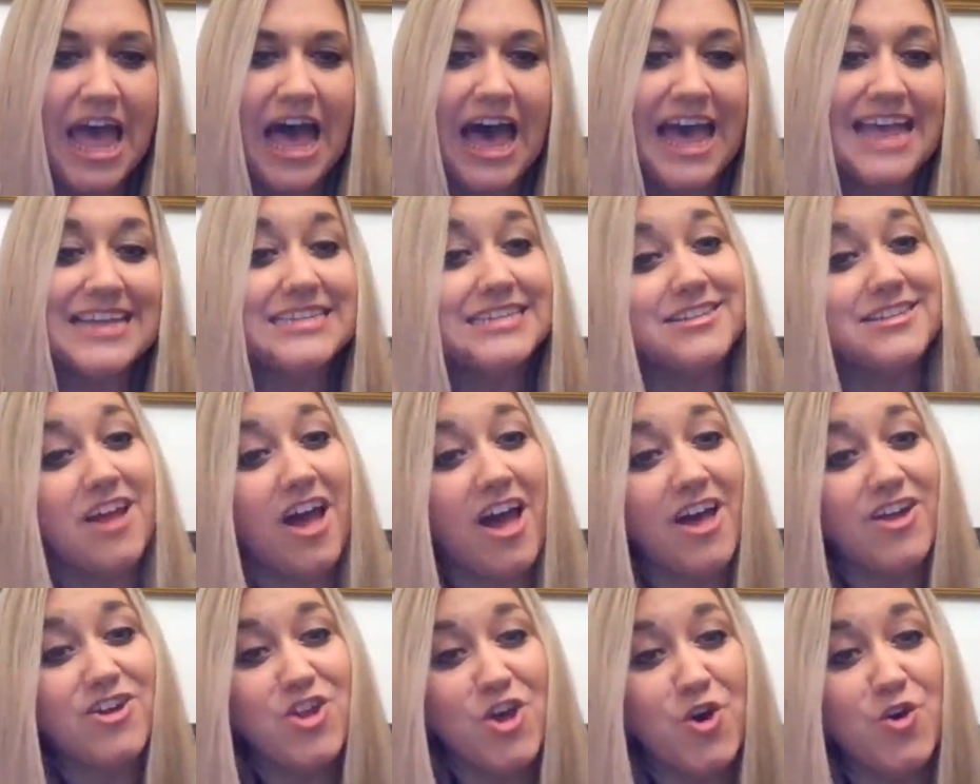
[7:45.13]
I did
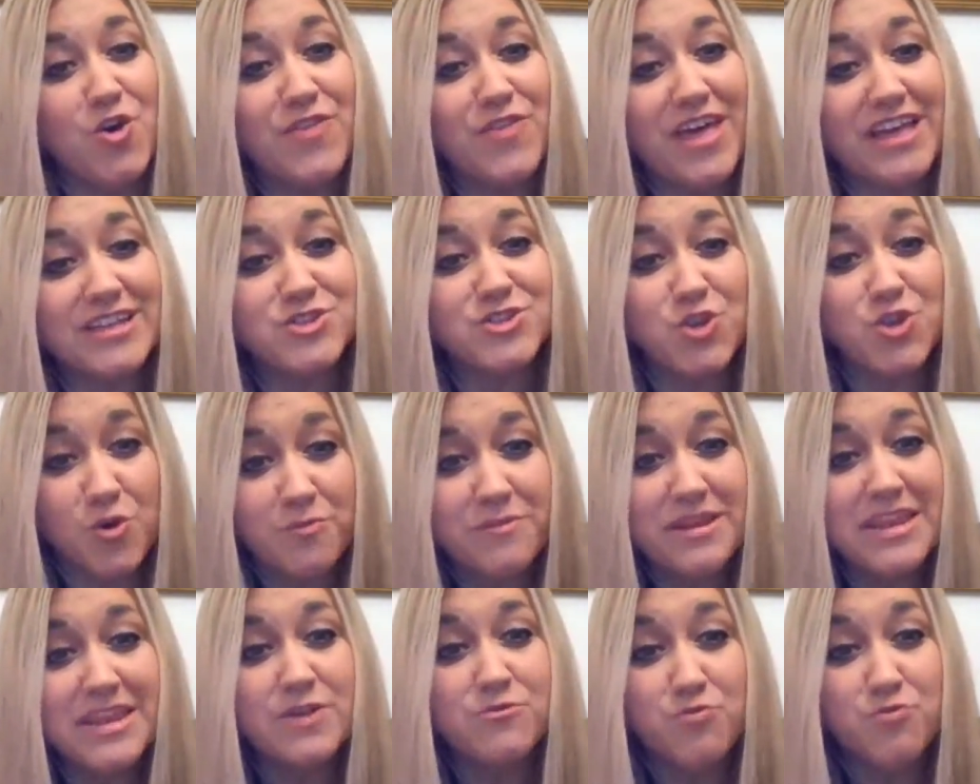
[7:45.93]
not know that
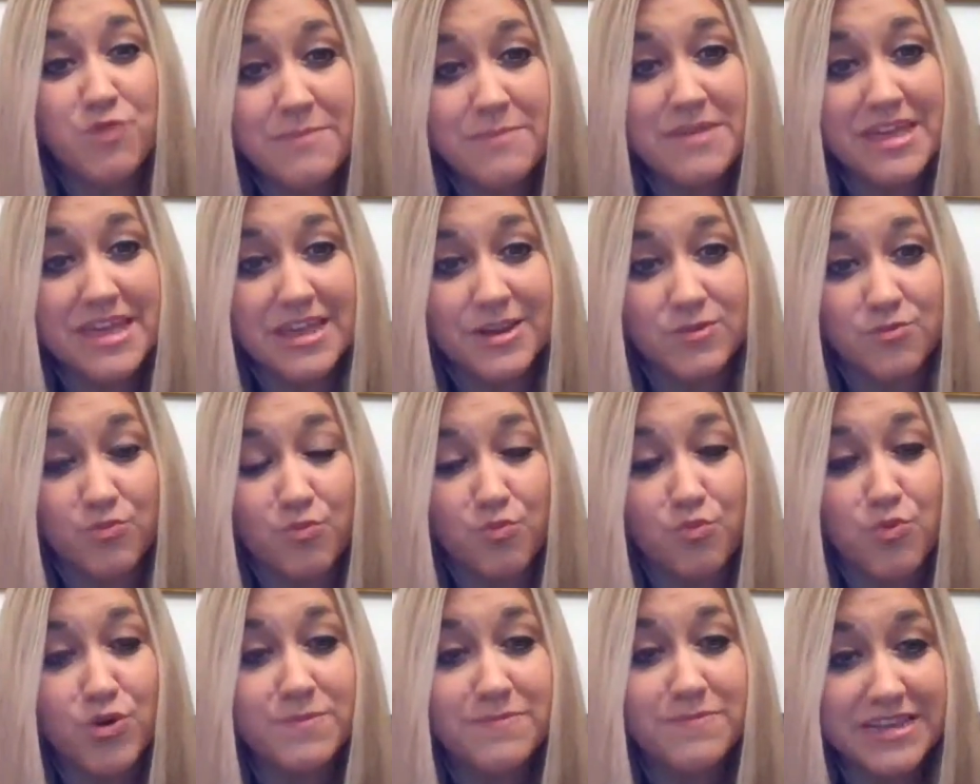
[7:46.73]
so many women
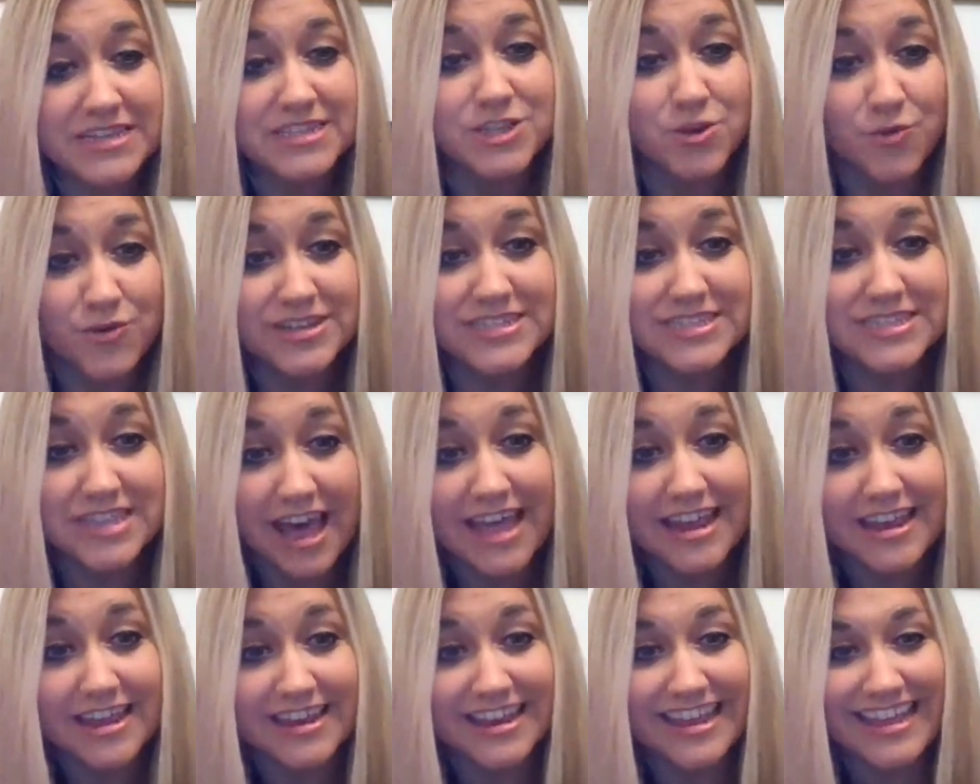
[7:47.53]
would be so
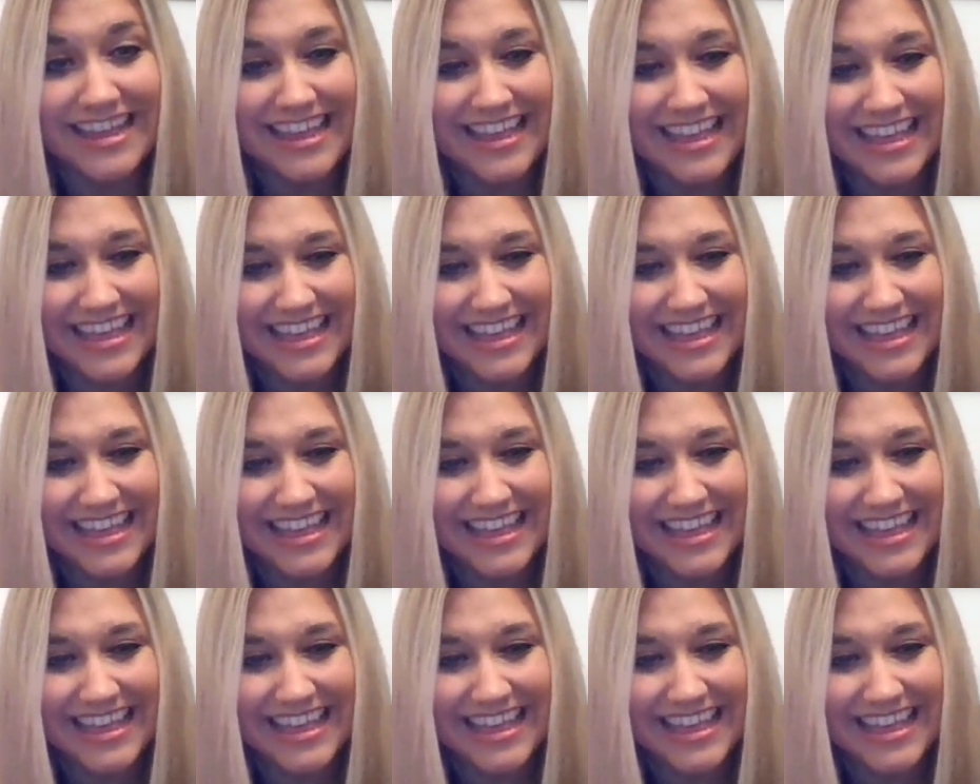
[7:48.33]
excited.